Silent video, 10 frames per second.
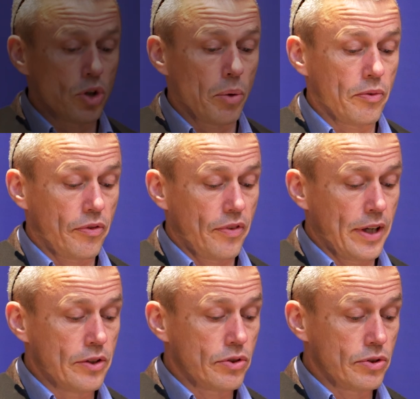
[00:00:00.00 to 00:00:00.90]
the job of
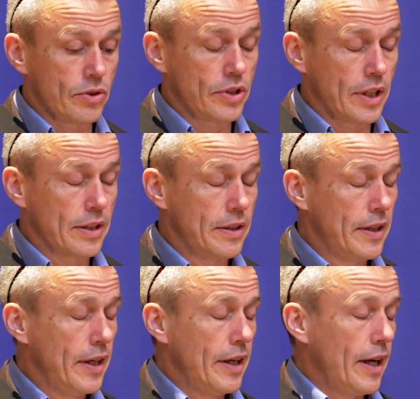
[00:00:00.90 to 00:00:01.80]
introducing
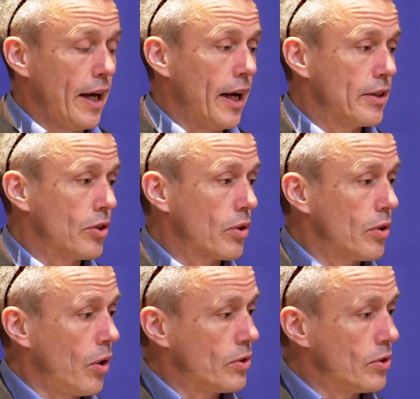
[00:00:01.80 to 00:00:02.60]
uh, Dr.